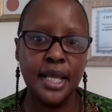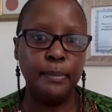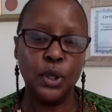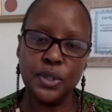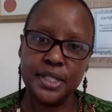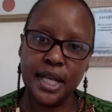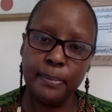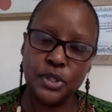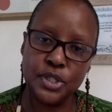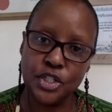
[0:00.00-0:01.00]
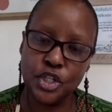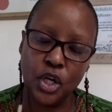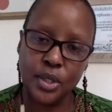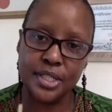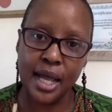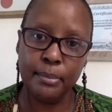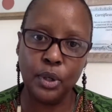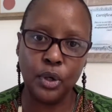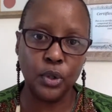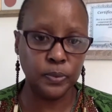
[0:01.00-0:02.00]
because it happened such a long time
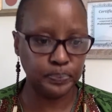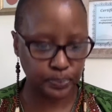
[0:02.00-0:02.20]
ago.